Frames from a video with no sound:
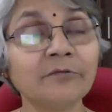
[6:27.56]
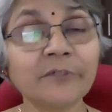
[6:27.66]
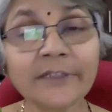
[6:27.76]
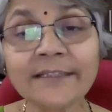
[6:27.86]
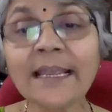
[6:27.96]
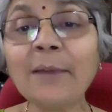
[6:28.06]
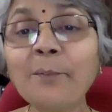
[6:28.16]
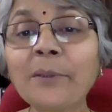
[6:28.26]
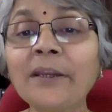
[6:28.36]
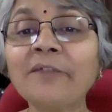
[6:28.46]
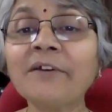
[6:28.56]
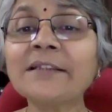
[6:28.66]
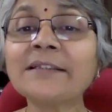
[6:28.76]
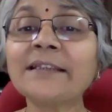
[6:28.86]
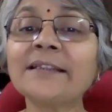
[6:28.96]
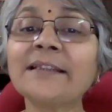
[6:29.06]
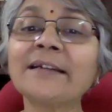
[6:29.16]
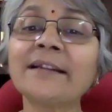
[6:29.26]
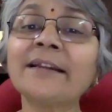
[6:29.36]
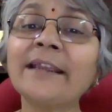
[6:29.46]
For example, if I say
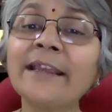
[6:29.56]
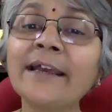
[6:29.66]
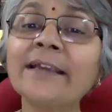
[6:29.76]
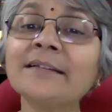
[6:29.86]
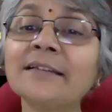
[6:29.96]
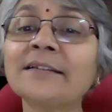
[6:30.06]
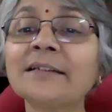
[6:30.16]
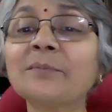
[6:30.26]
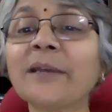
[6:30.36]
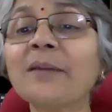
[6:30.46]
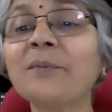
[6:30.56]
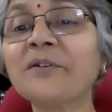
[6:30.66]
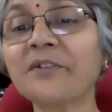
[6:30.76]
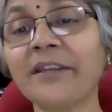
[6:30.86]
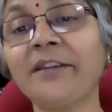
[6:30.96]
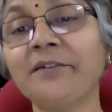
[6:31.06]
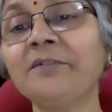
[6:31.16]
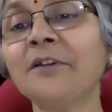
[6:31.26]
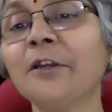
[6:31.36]
that an AI system can be trained